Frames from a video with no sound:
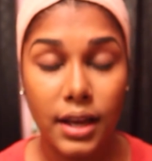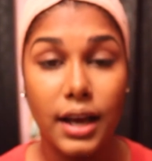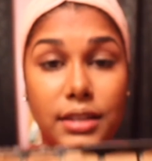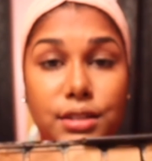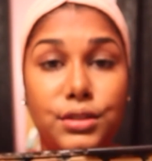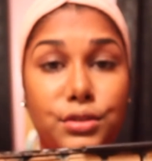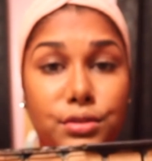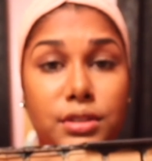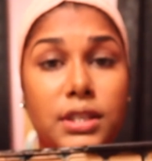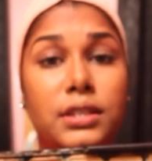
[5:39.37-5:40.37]
I still
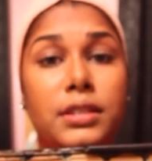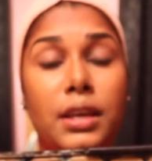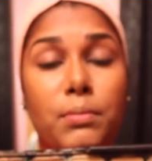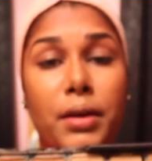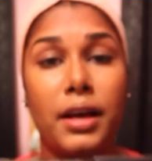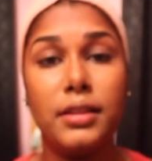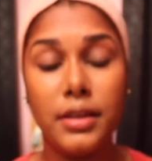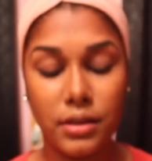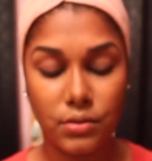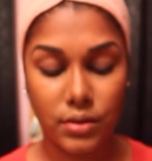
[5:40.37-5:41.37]
use this same
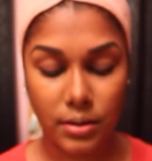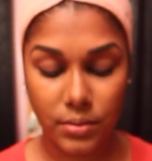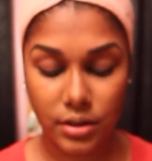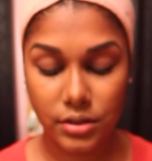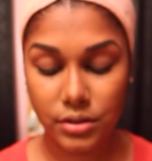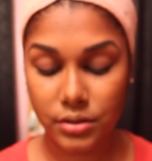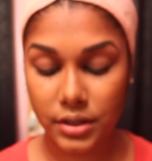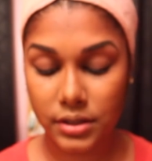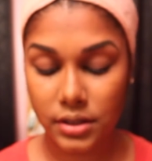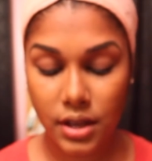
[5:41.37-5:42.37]
palette. What I'm gonna do
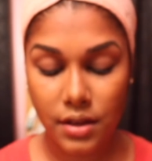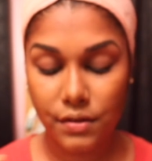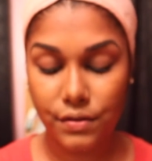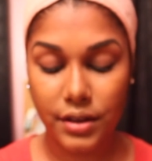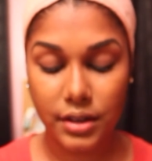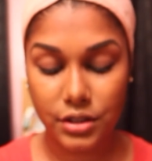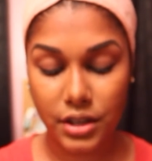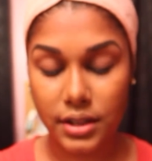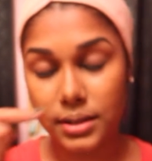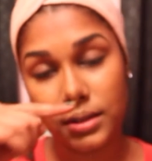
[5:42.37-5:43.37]
is find a
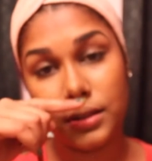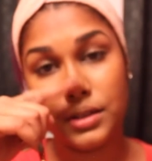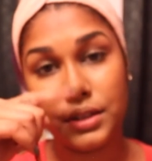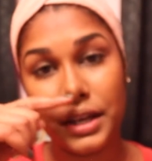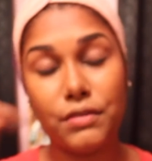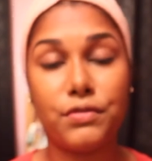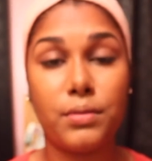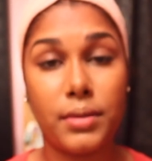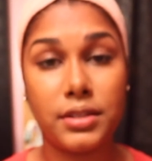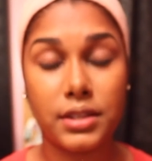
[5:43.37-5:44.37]
shade that's a little light for
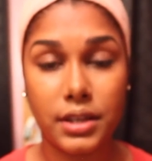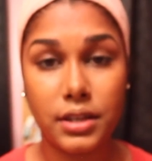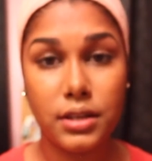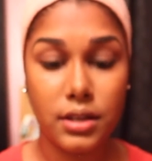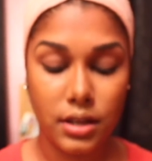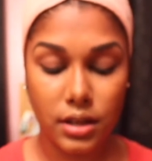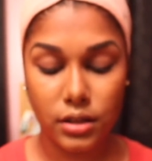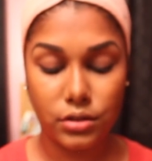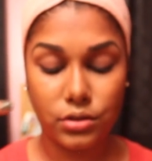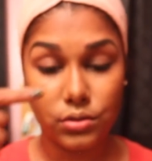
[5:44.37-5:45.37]
my skin
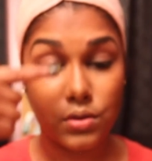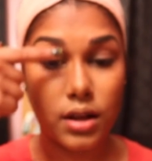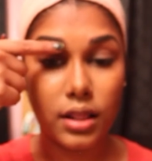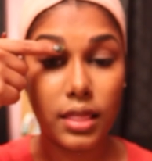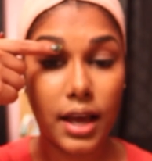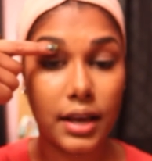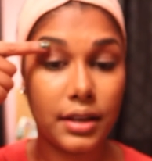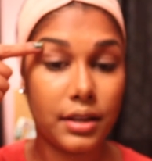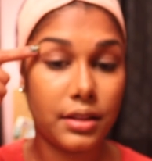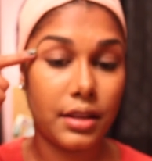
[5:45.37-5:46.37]
to
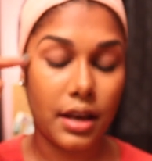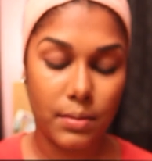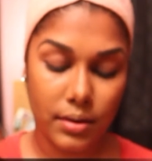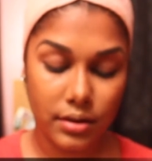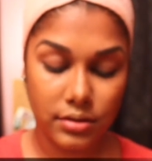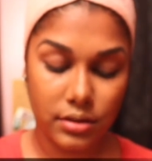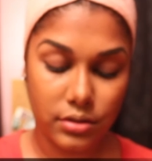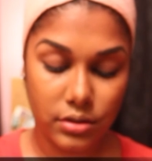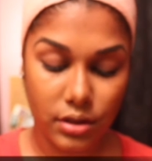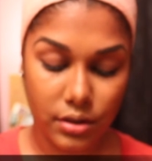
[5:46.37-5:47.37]
line the eyebrows.
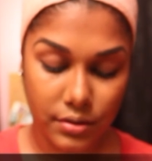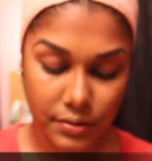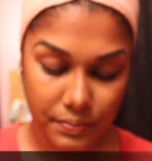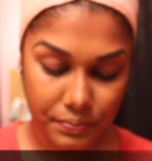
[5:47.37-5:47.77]
So